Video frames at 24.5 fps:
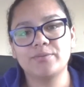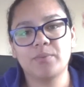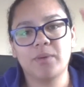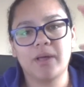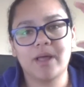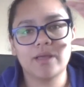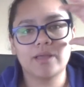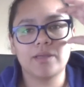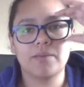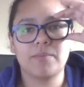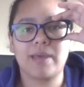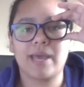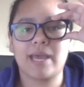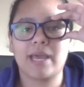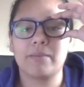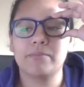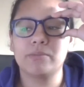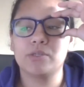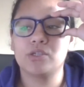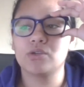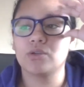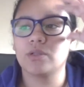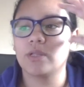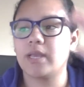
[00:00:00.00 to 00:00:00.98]
Welcome back,
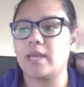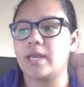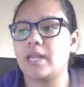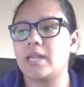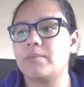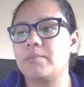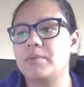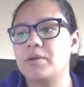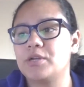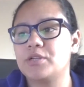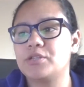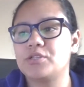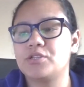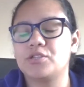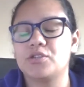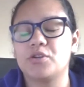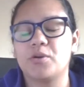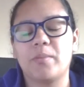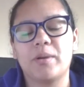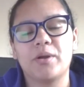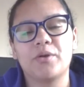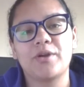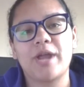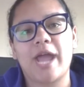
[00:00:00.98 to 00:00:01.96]
I'm Julia, and I'm here to
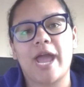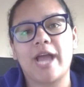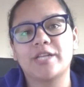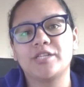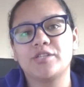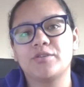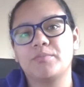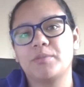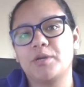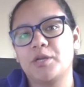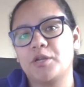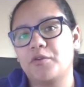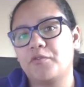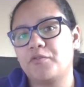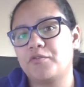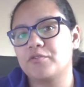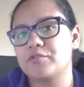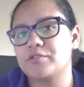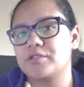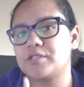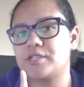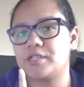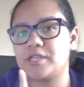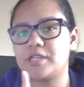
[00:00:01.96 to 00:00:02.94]
do my reaction video
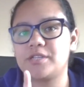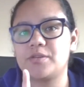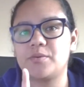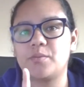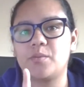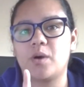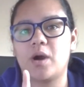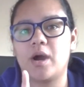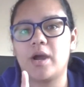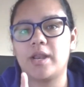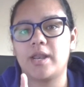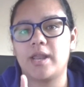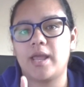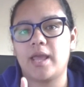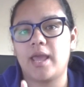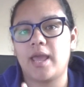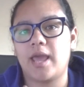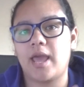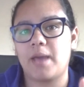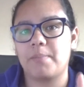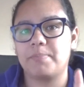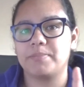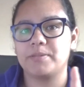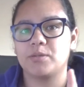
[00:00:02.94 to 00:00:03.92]
for Season 1,
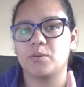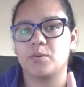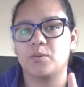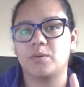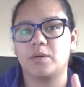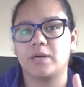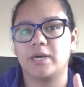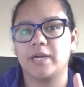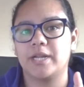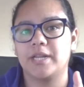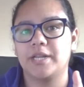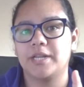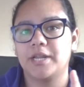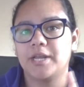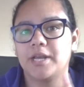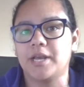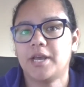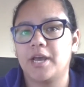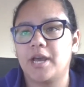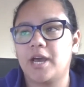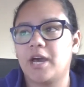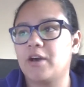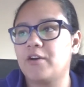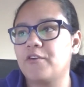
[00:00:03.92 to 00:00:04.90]
Episode 1
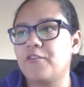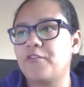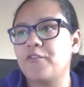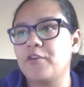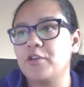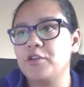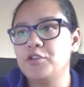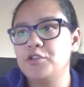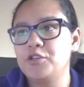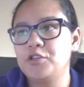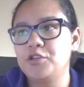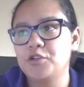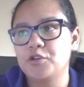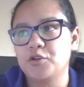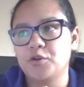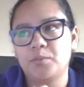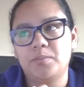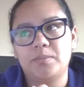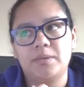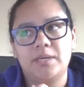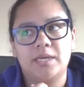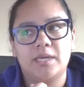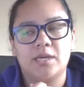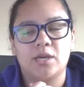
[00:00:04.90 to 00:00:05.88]
of
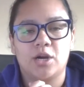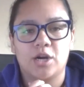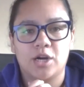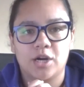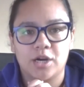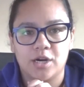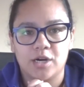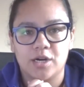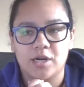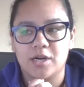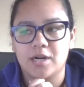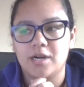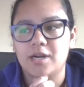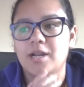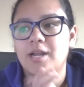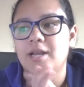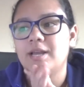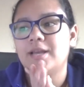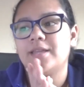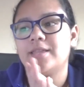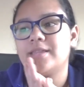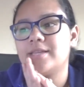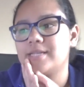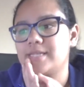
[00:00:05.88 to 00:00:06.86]
You Be Her.
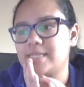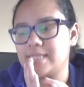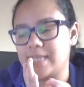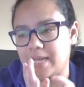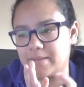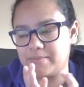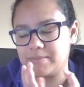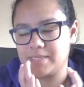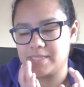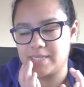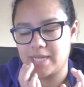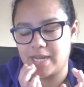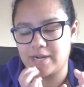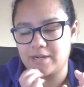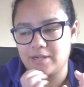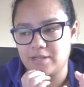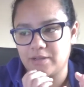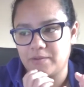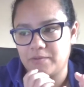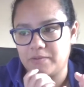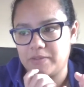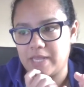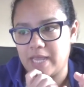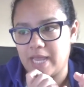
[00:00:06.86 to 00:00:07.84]
This time the title
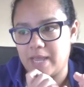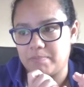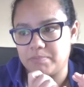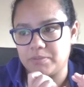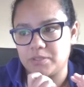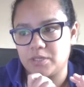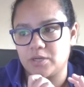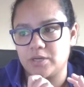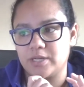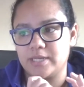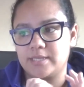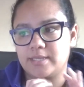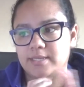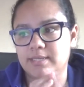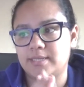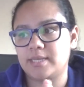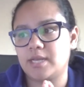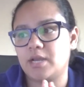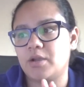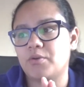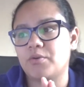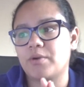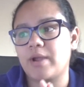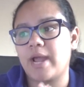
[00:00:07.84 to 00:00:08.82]
of the episode is
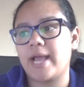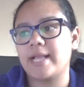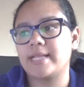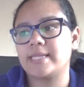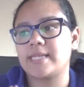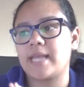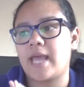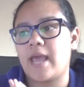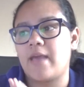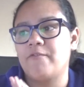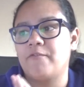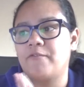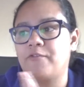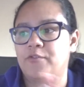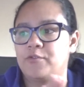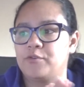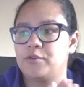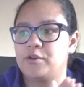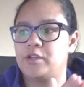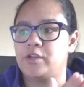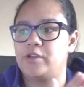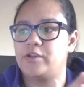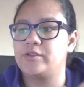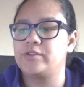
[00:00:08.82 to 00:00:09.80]
Cigarettes and
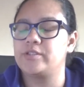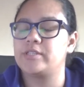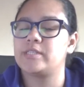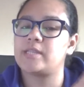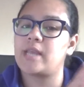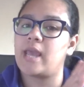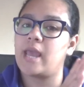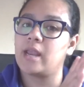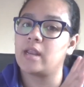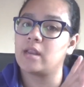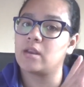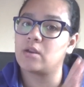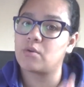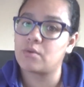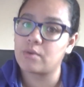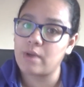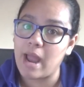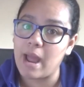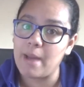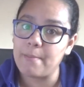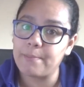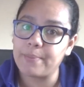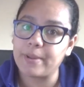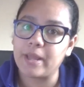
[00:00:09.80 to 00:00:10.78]
Funions and
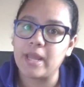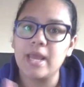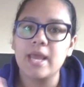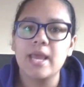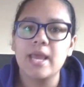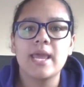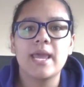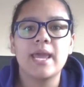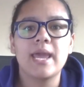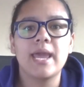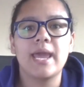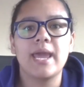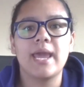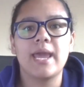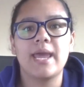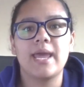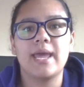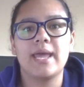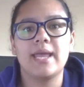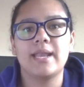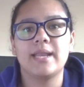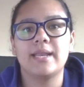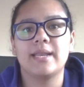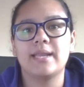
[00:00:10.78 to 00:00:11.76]
Crap.
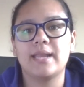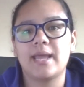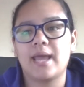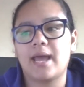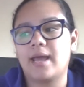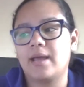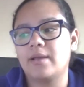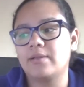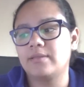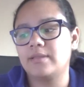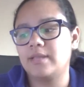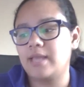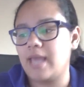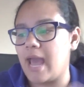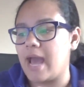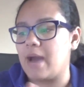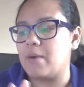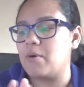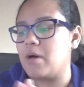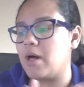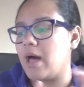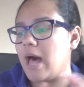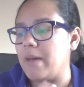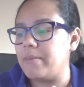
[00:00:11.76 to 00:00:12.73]
And
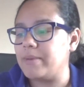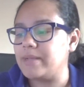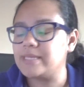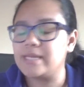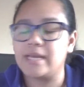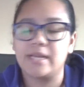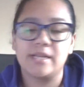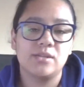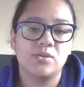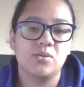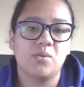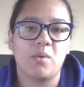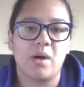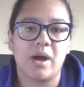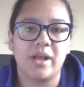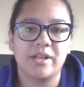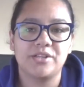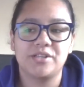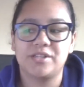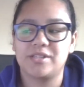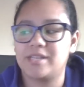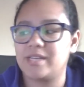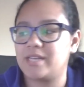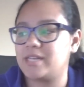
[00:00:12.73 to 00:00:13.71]
yeah, well, I'm excited to
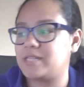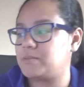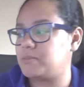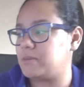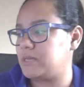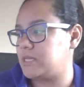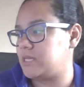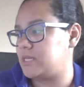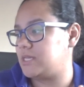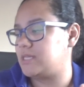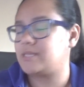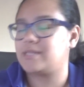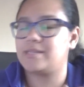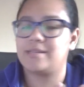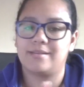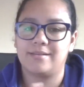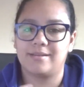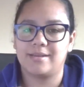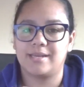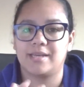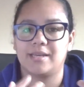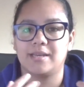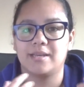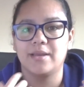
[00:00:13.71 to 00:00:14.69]
watch this
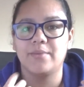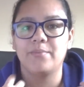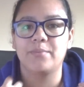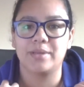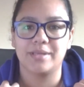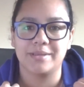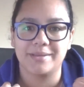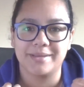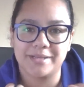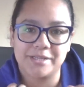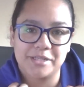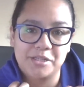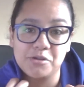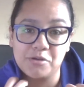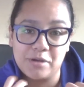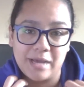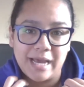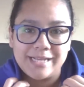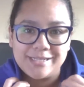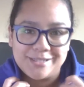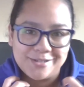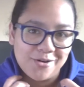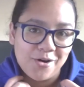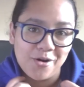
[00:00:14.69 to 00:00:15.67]
because you
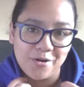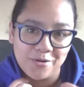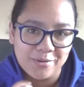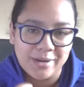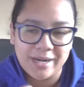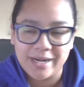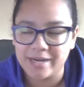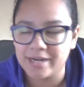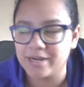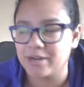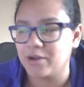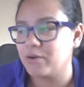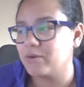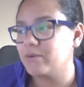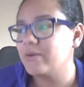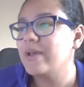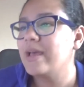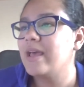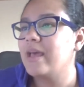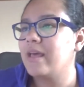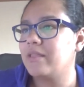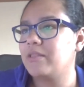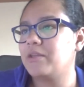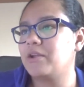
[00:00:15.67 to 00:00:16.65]
guys already know
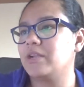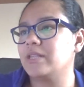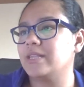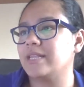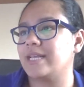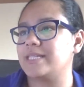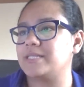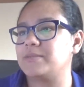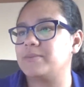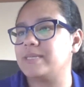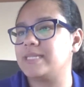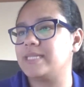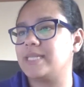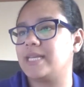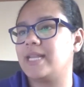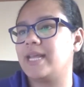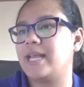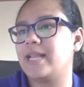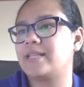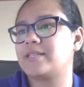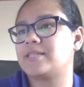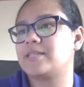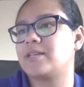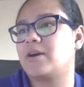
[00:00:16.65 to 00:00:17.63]
there are lesbians in
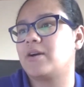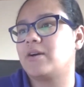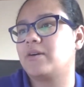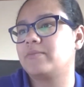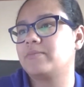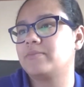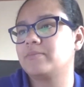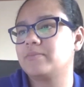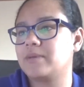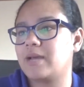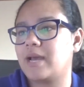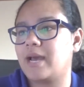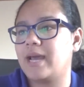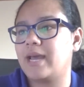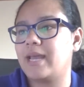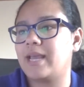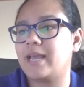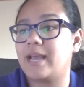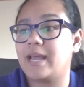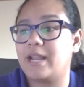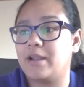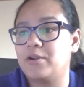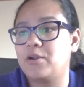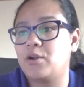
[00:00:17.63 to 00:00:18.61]
it, so
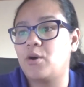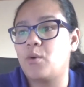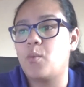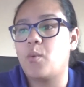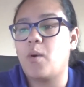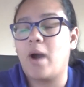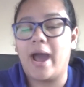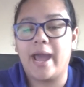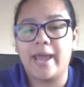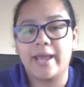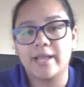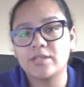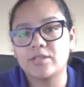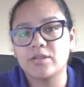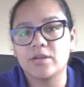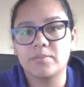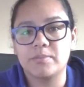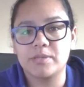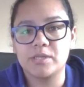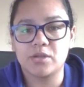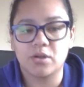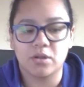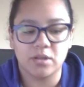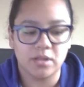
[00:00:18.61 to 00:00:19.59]
I don't know why it took
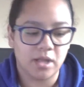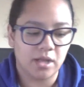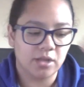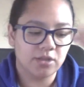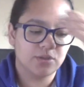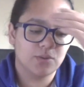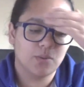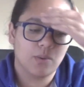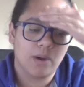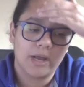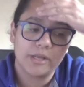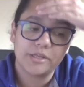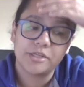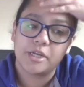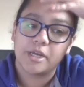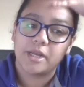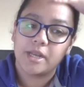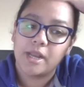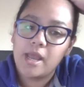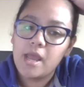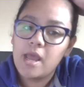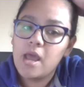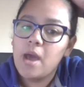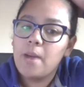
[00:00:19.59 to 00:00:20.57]
me so long to watch
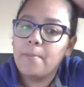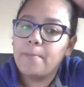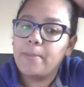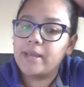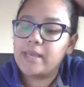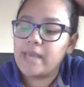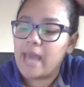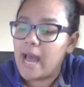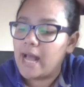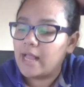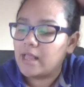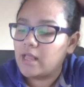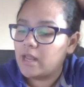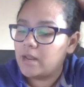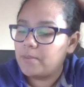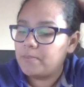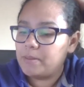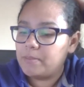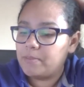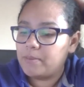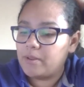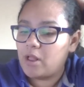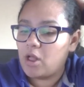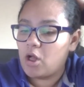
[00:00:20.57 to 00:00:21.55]
it. But yeah, a lot of
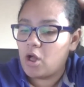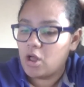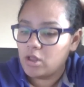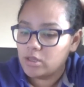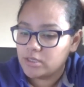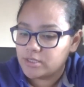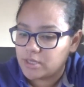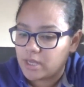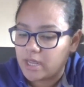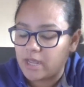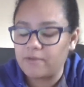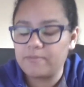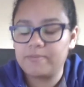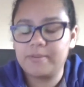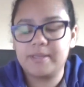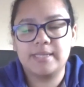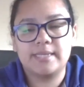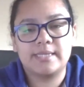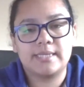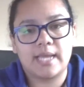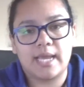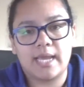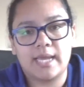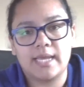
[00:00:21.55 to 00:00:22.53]
people also have been
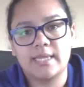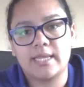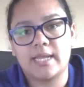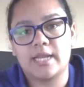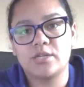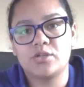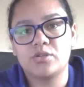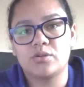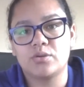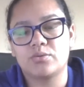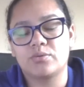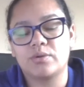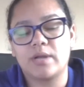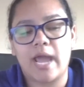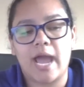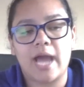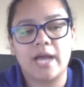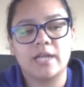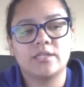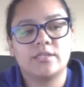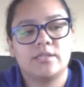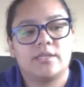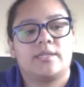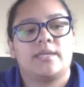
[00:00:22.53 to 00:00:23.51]
saying that I should
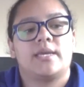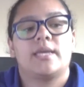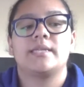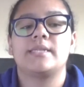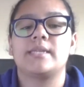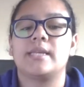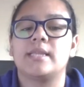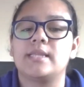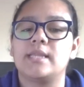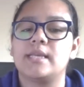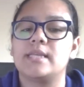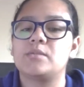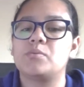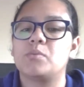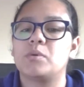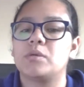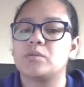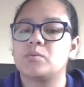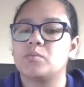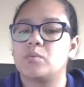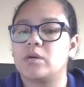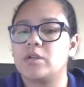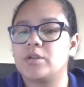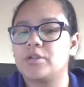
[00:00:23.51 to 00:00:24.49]
react to this, and this
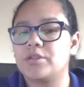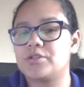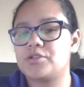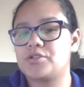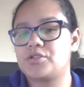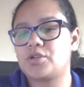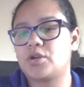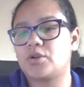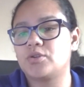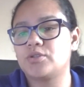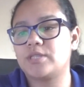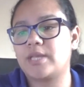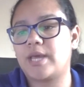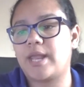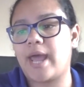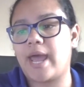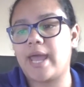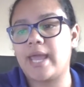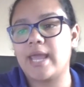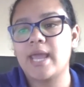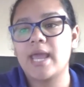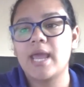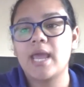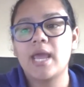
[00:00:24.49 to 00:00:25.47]
was one of the shows that
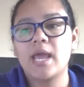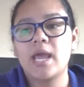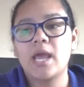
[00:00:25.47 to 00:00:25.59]
I